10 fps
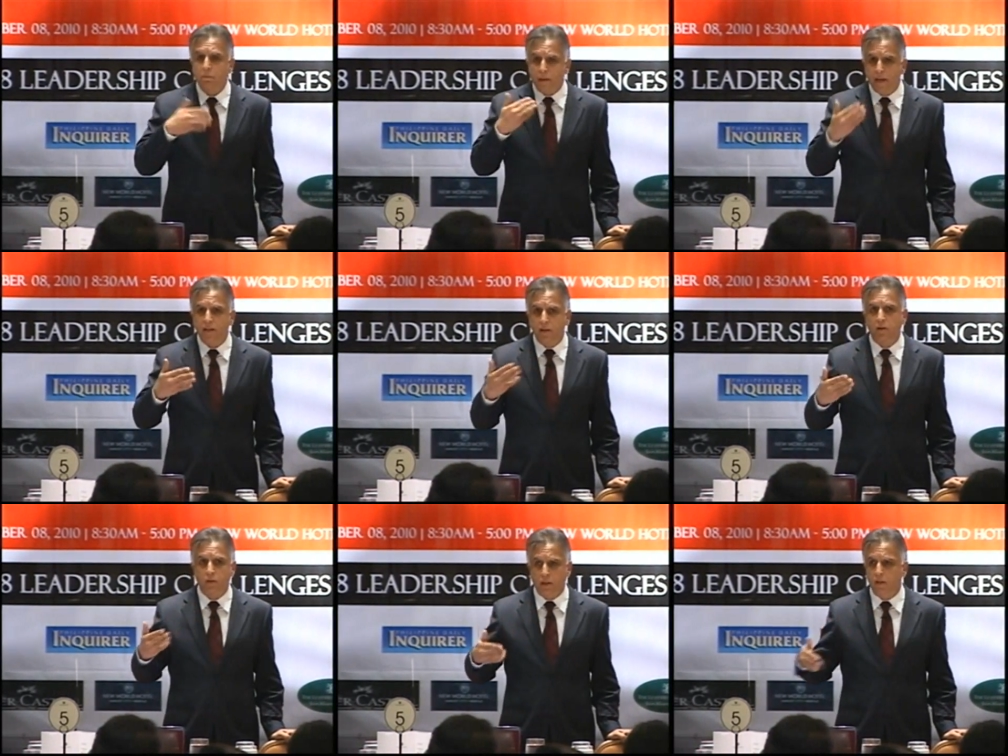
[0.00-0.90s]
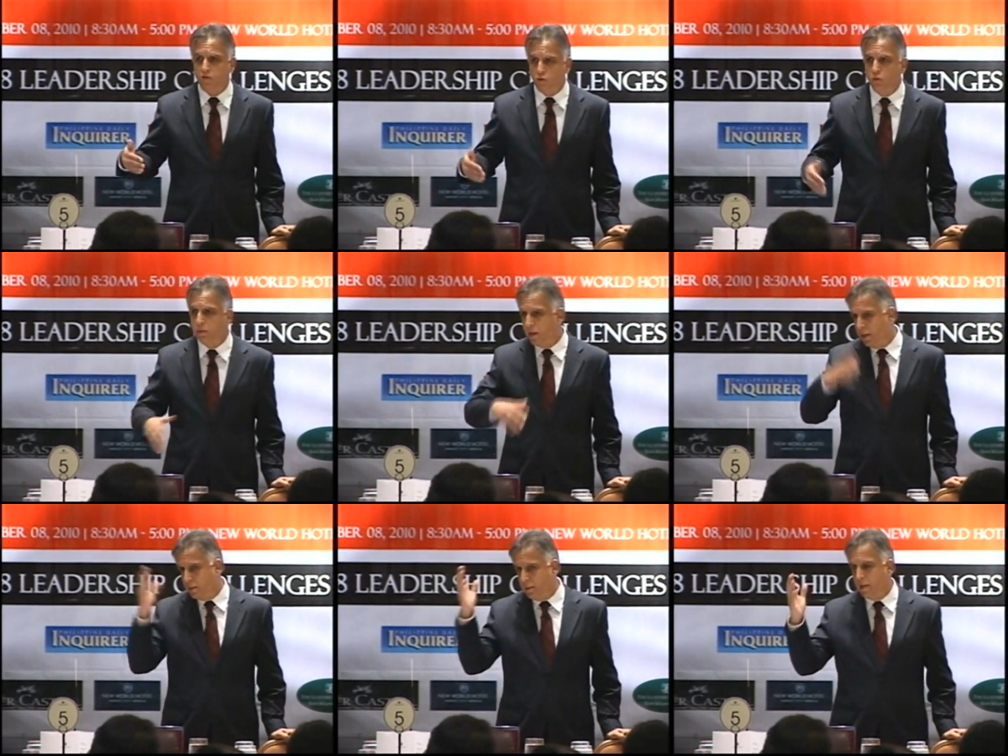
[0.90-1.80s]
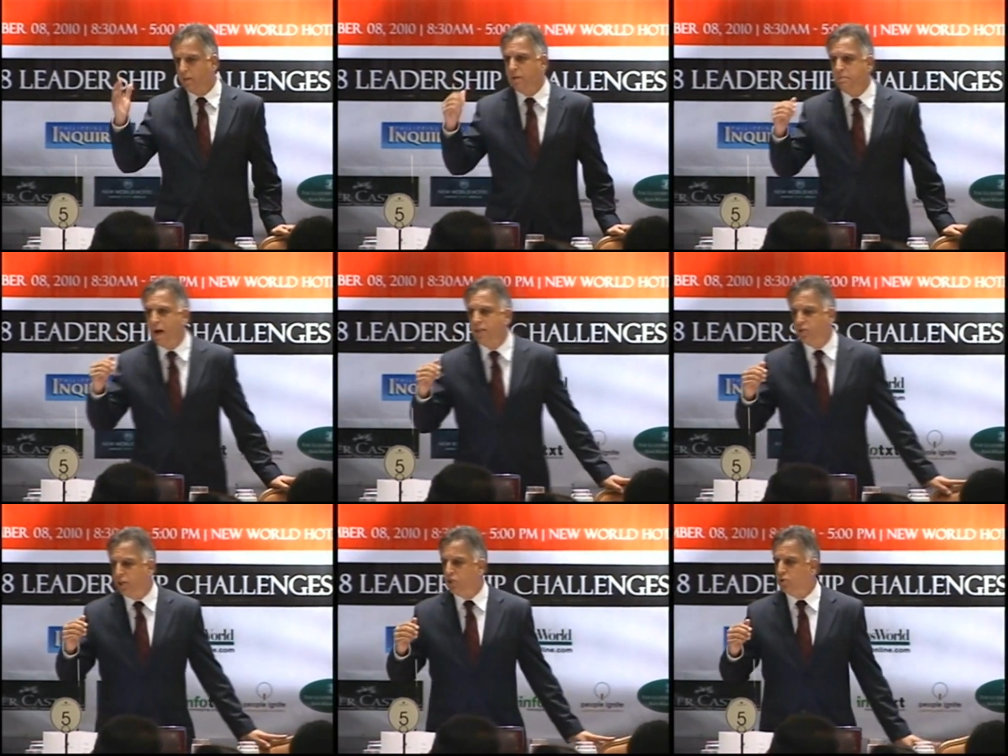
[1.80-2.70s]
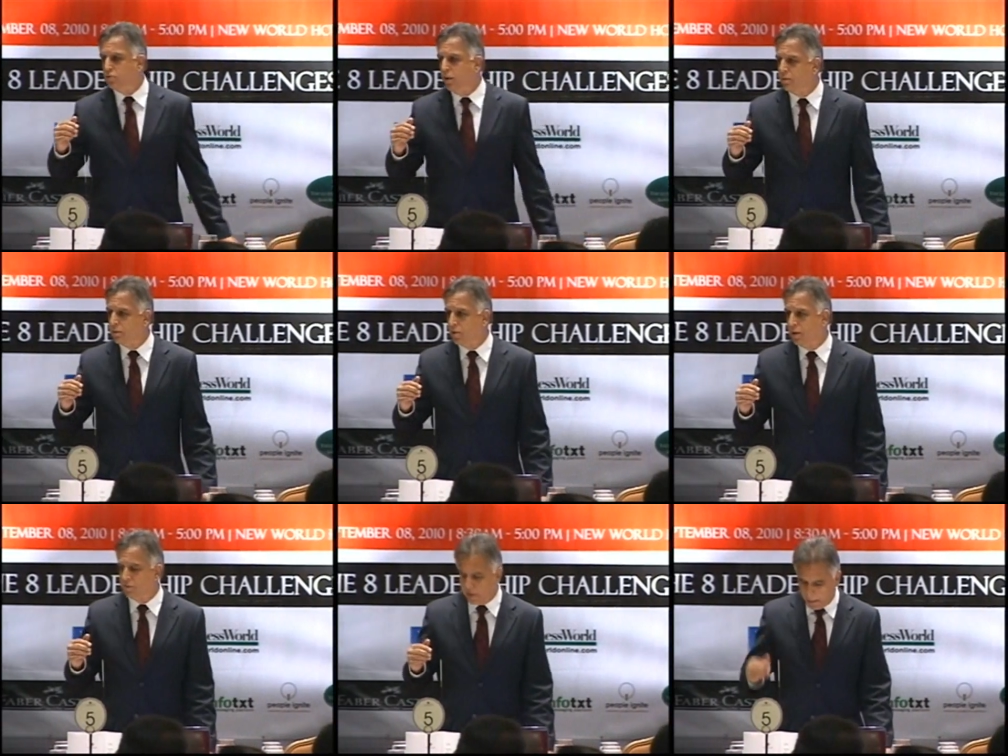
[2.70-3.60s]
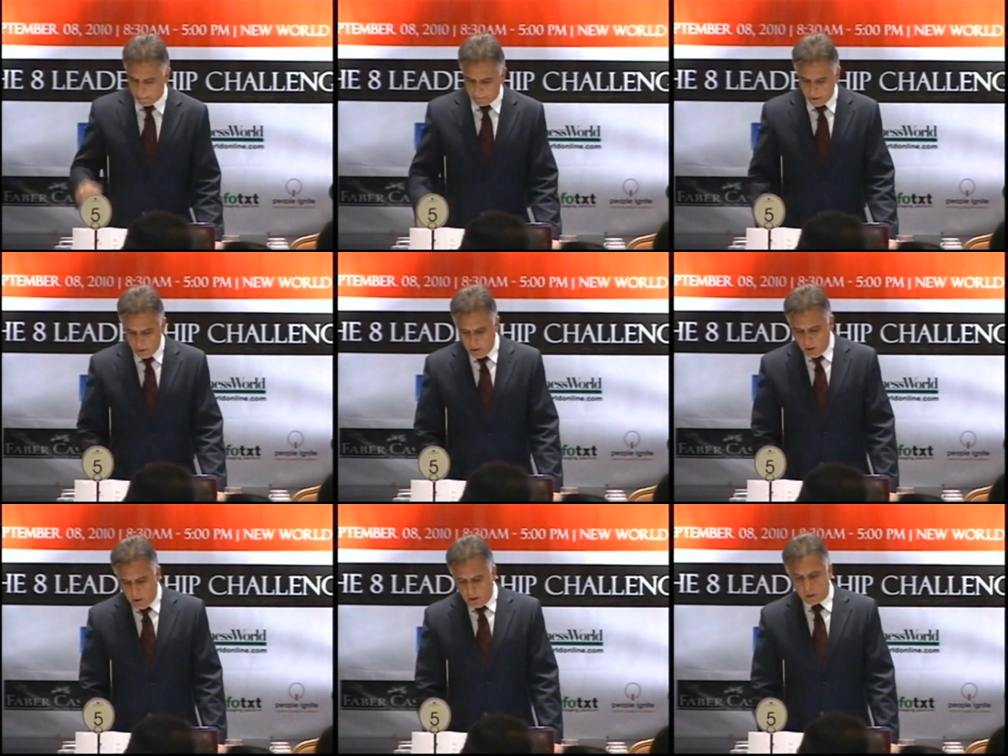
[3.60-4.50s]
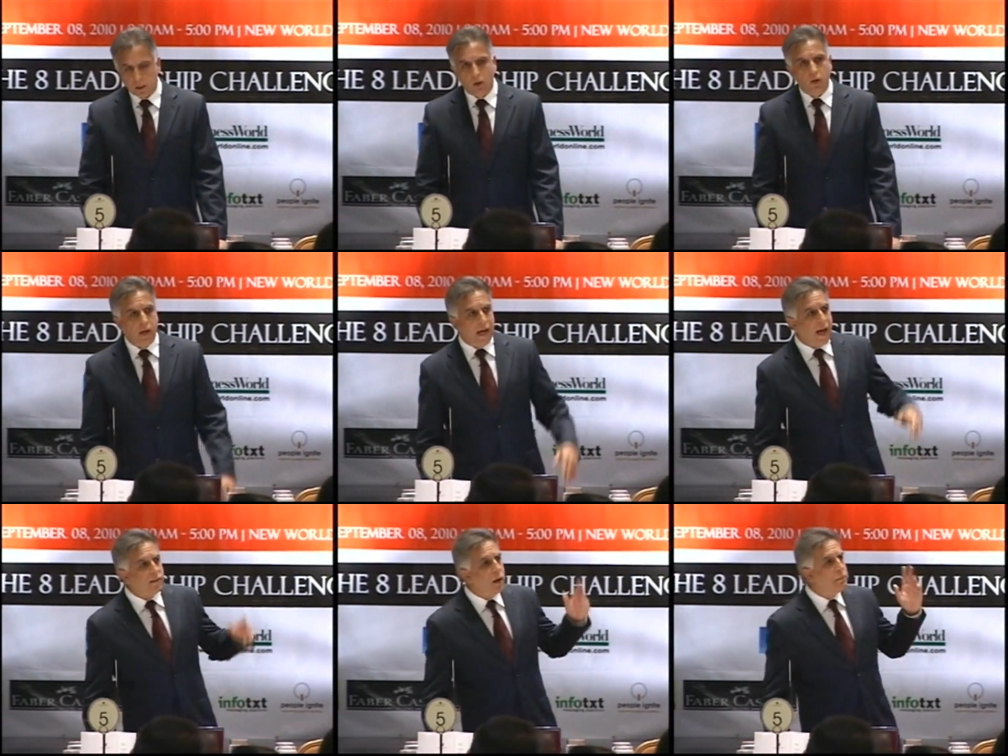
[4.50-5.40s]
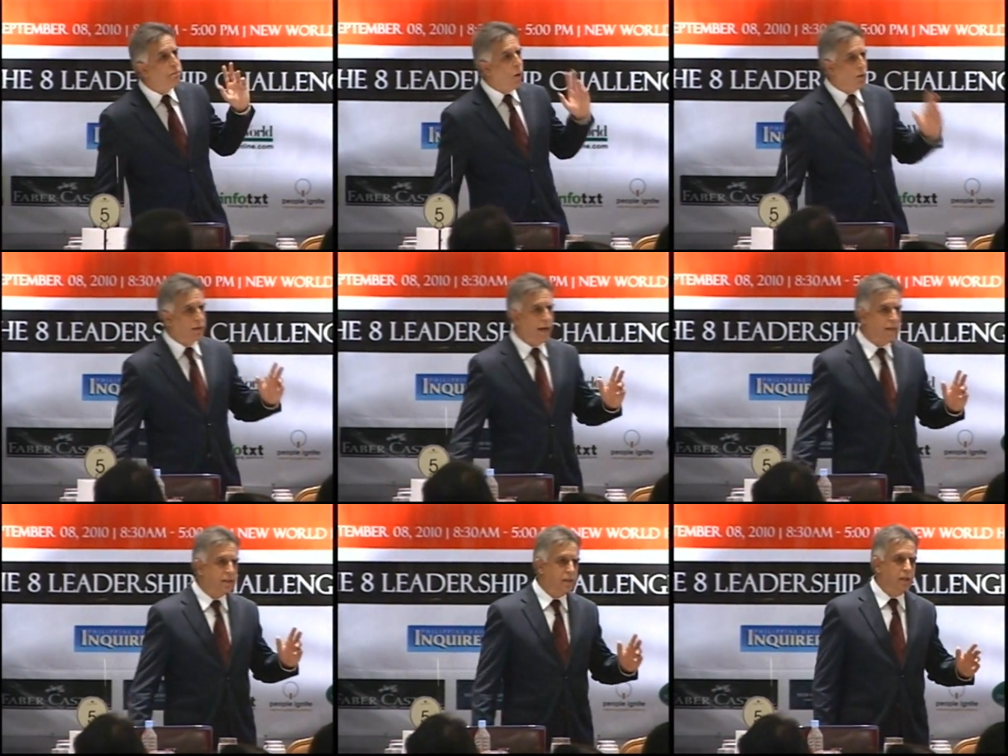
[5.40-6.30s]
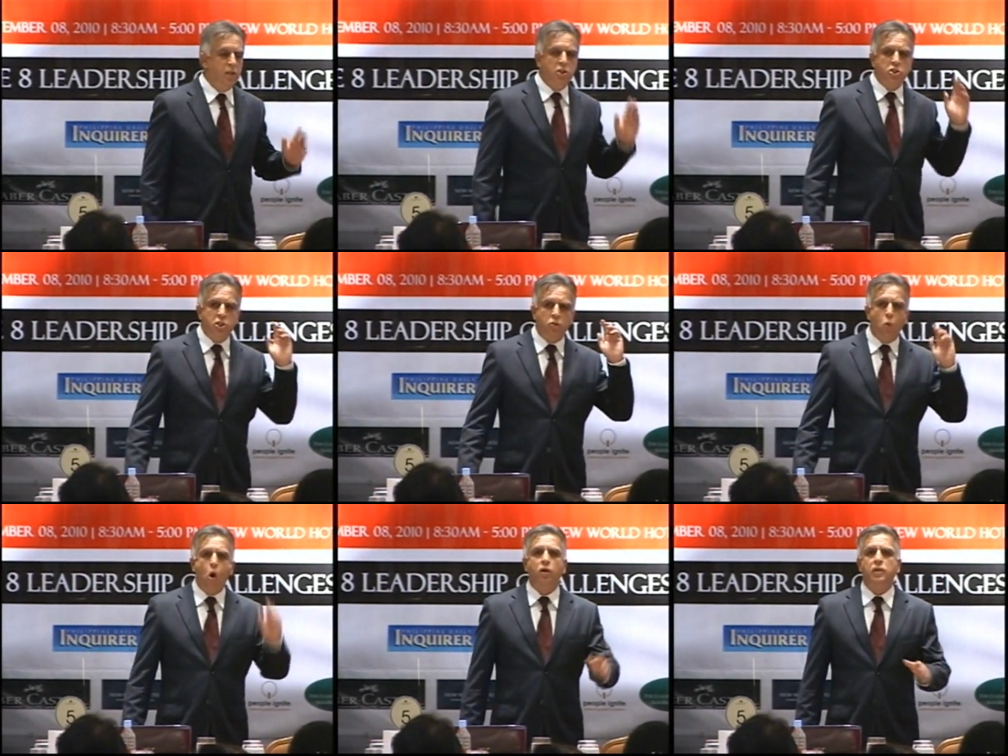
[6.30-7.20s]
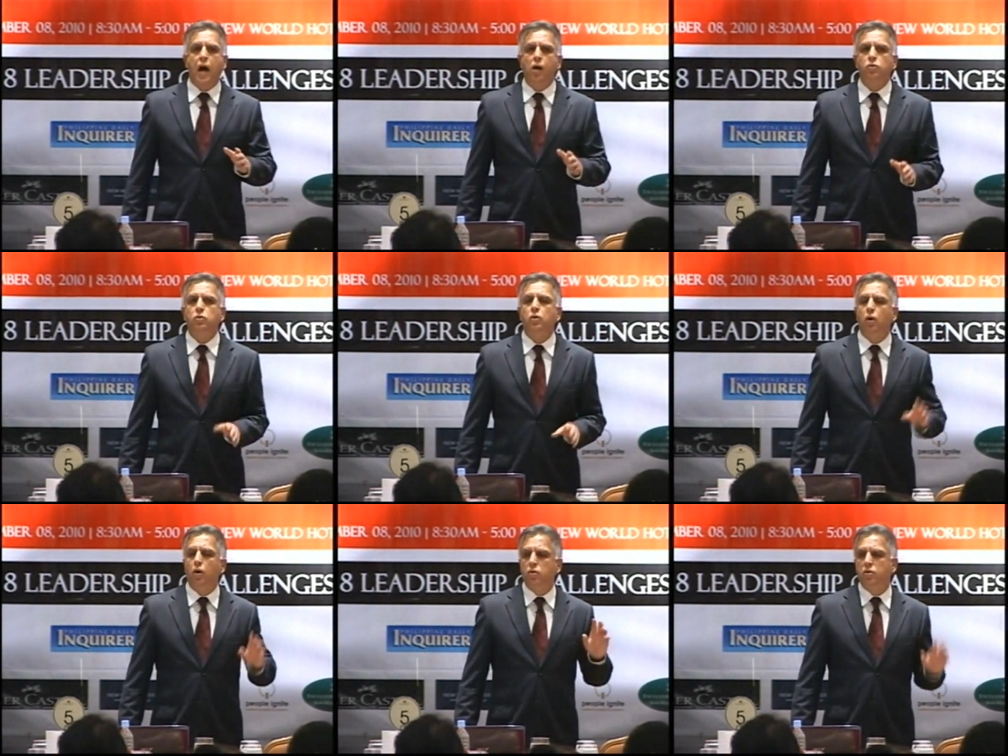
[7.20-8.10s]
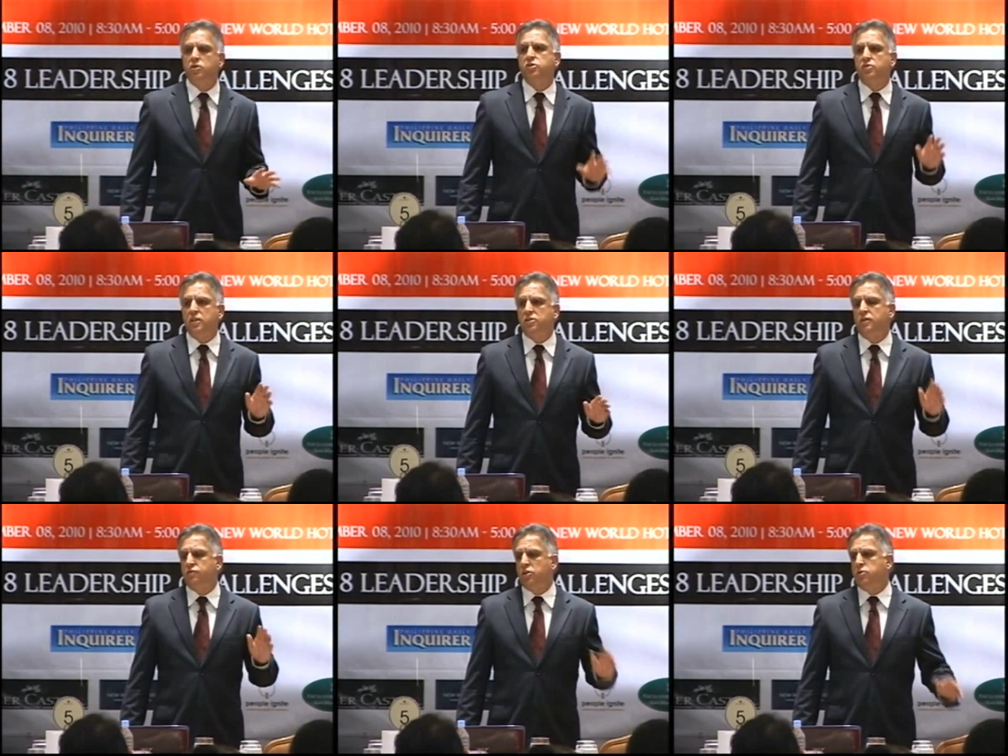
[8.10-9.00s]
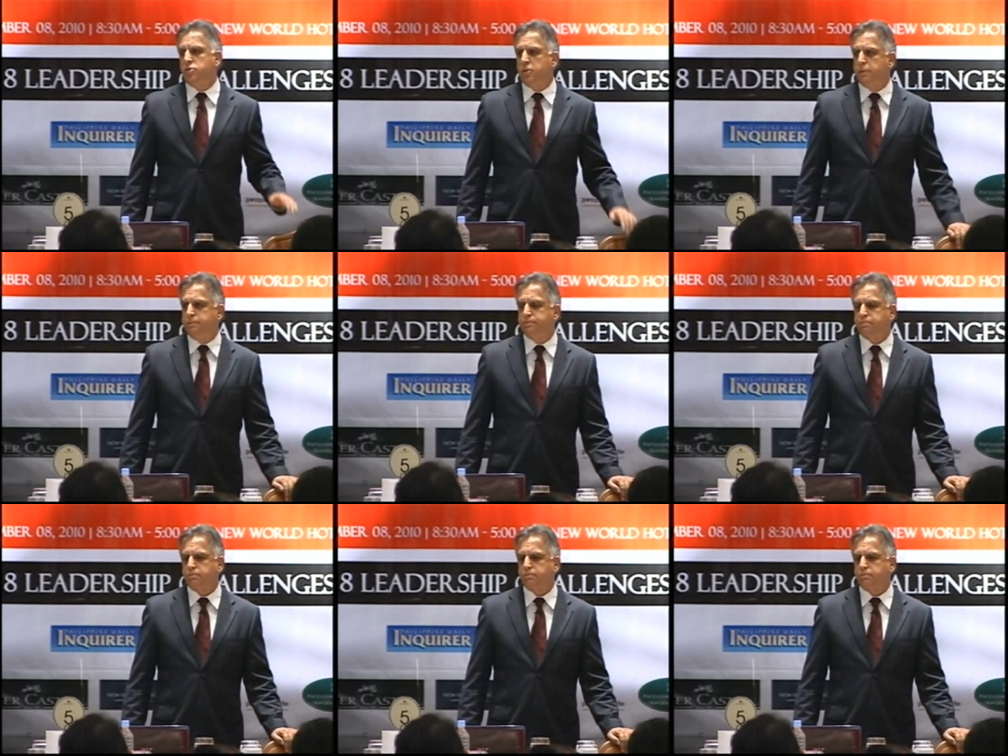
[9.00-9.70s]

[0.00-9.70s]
The men in this room can let their imagination run free. So at her boldest, she walked out onto the streets of Jerusalem.